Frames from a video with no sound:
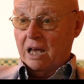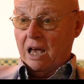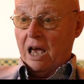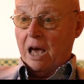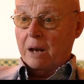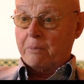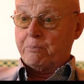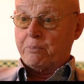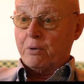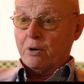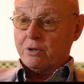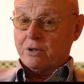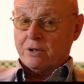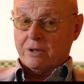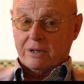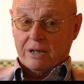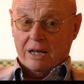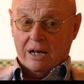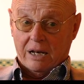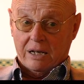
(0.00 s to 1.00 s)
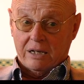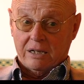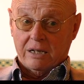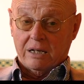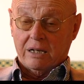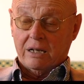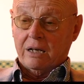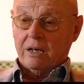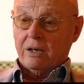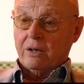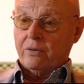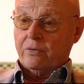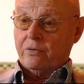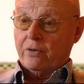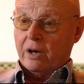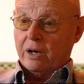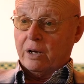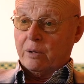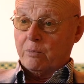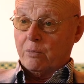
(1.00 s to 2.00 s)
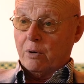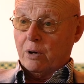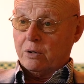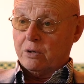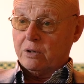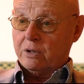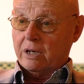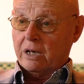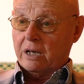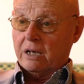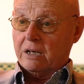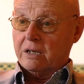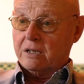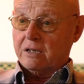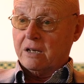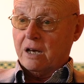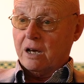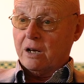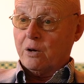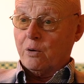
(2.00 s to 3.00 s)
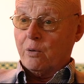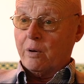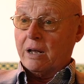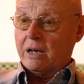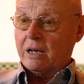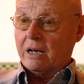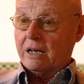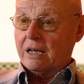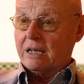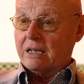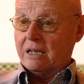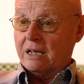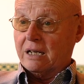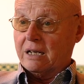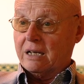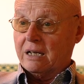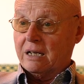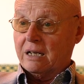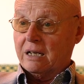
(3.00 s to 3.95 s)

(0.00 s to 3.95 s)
and personality very much in a psychoanalytic